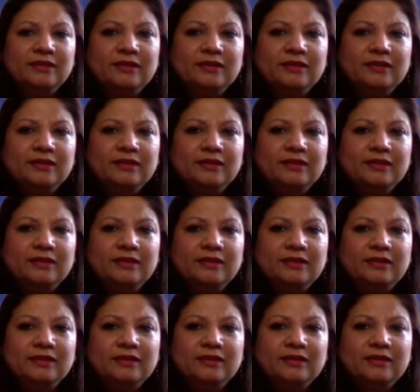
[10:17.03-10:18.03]

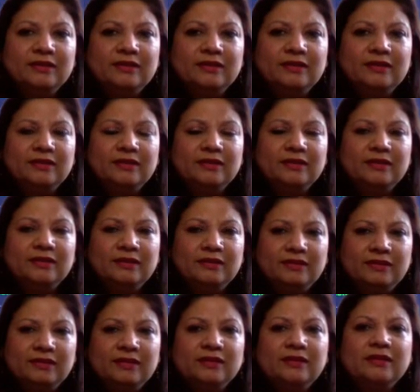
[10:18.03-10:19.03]

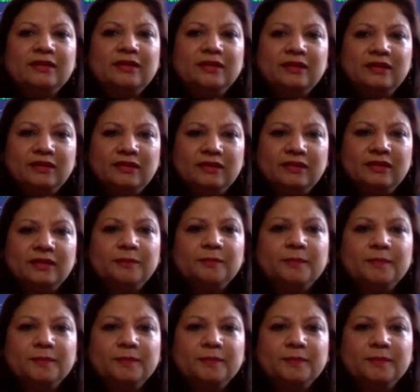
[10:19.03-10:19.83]
No words are spoken by the person on screen.